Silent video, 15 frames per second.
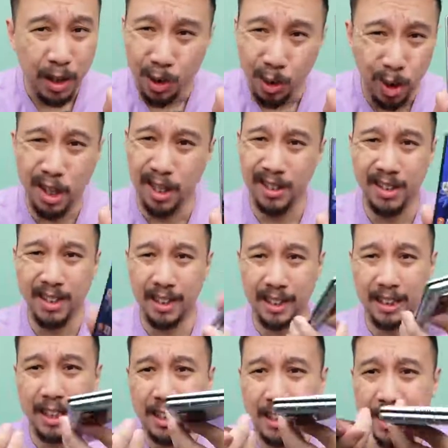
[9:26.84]
no
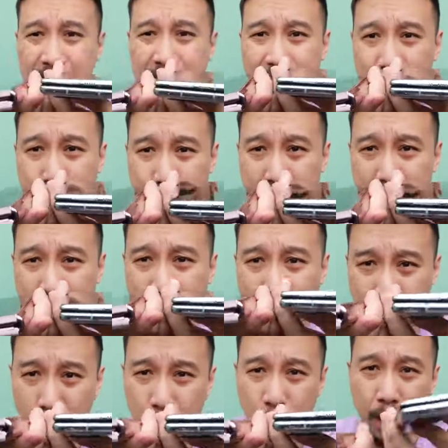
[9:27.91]
contest. This is a better
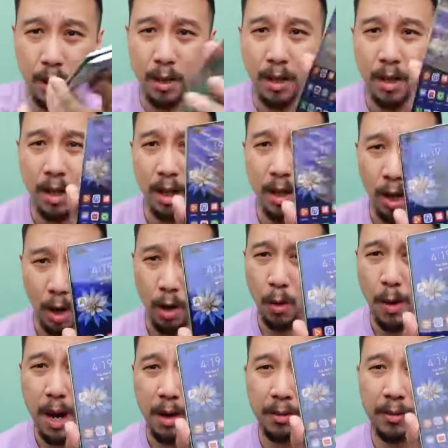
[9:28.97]
hardware all
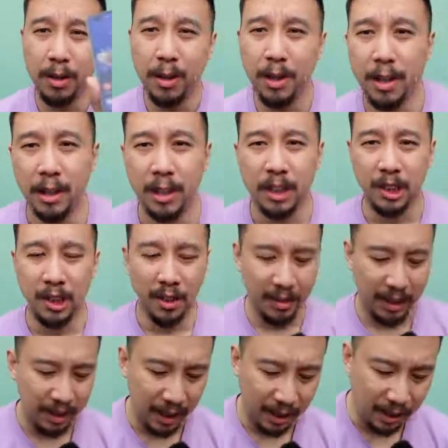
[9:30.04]
around. So
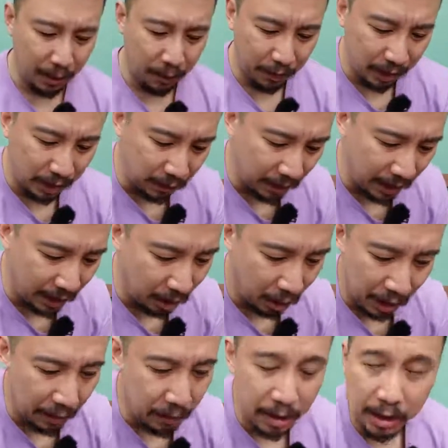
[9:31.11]
anyway, that's it for this video.
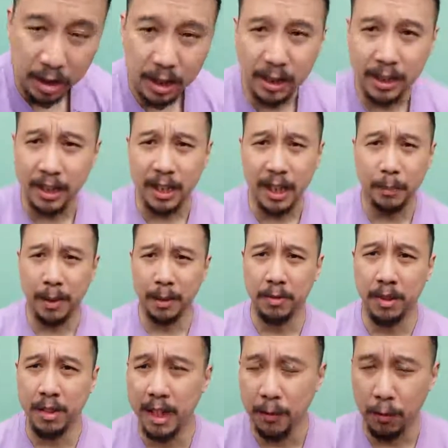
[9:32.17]
If you're interested in keeping up
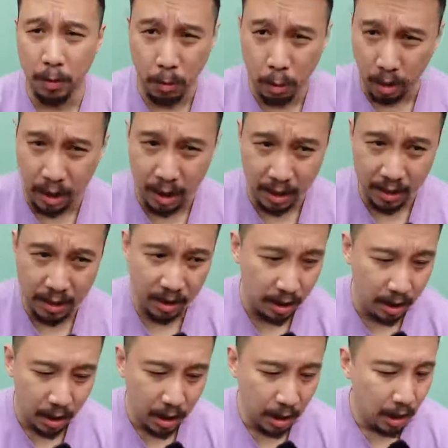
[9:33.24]
to date with more content,
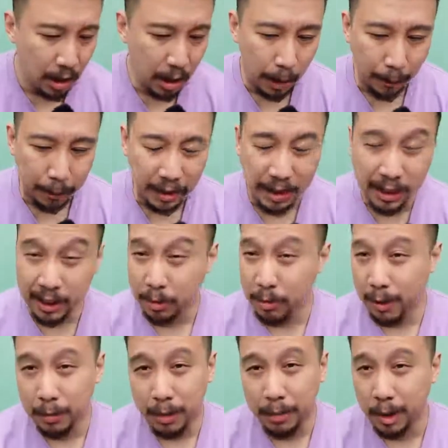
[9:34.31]
Please
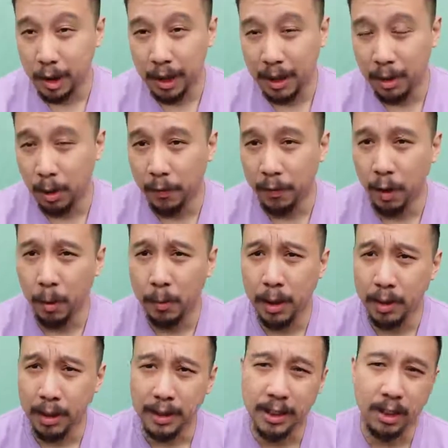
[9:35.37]
subscribe to my channel or follow me
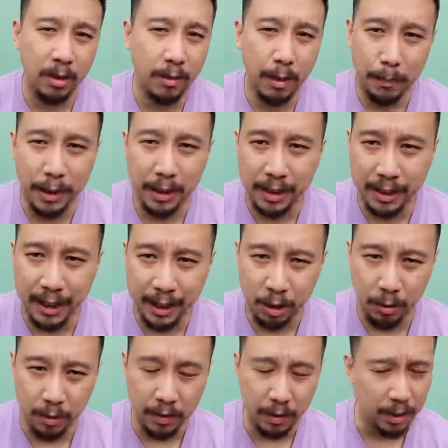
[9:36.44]
on Instagram at Ben's
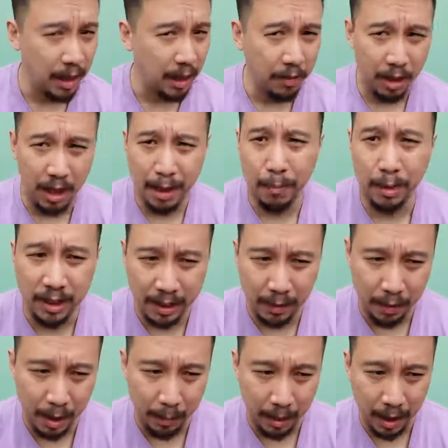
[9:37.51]
Gadget Reviews. I have a lot more
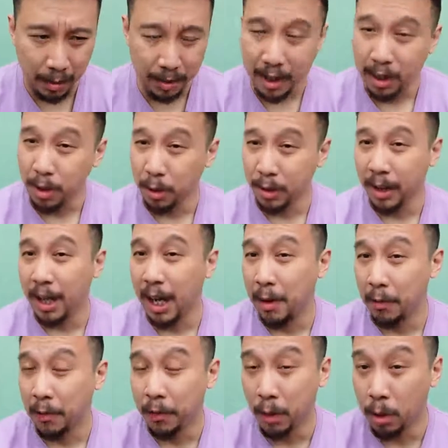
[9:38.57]
stuff coming up, including I
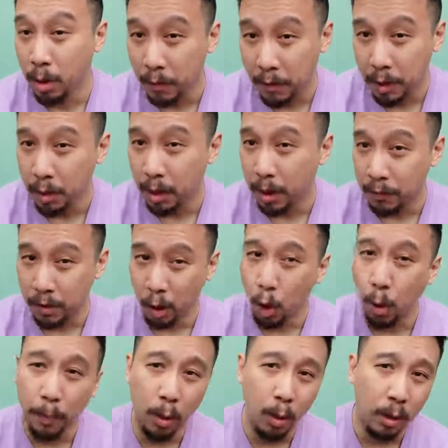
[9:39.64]
have a full review of the
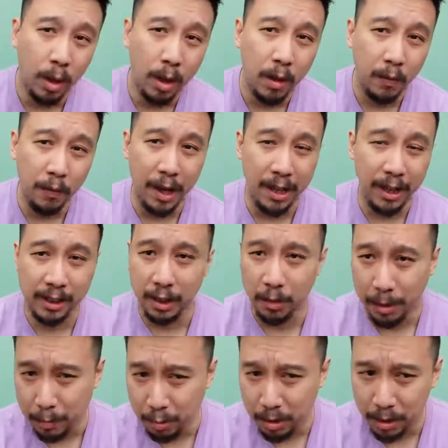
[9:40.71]
Oppo Find
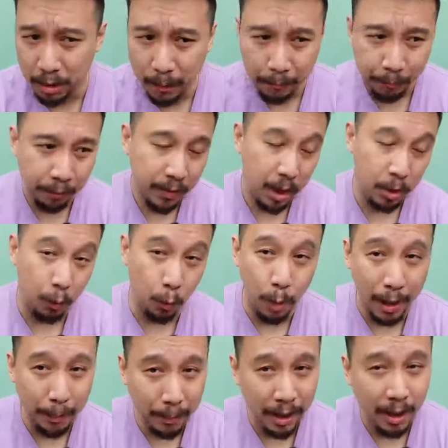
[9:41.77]
X3 Pro, the
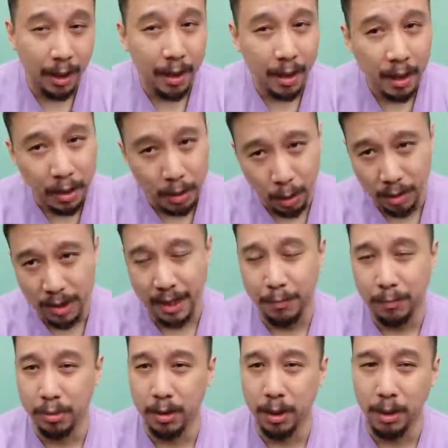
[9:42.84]
Redmi Note
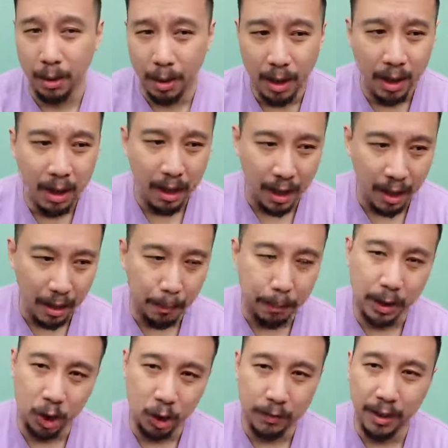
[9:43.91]
10 Pro, and a
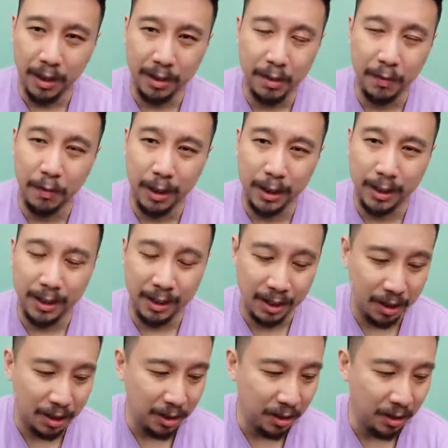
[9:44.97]
bunch of other devices
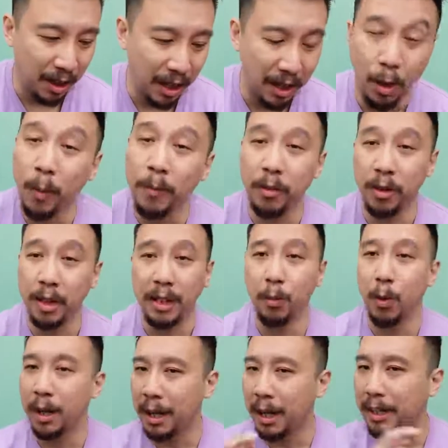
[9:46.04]
too. And hopefully
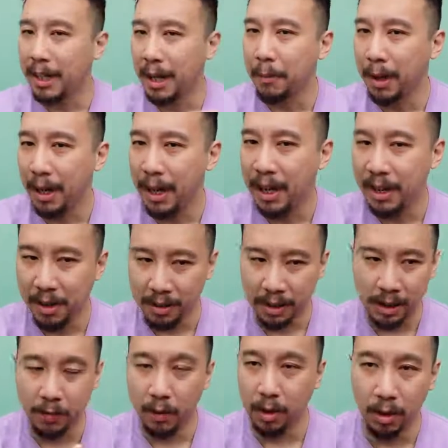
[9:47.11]
when I get my hand on
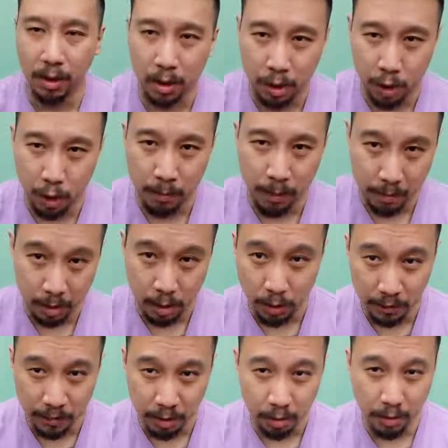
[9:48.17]
this for longer term, I'm gonna do a
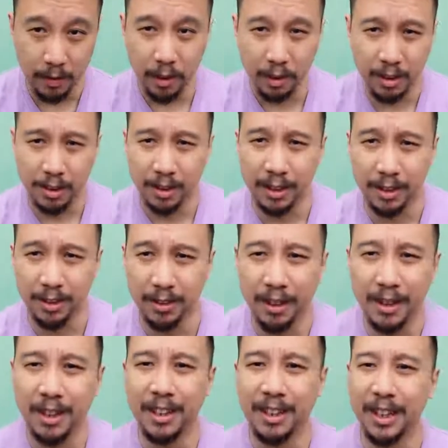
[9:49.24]
full review too. So
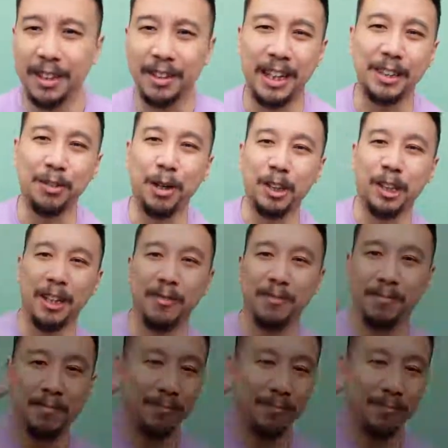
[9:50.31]
th thanks for watching.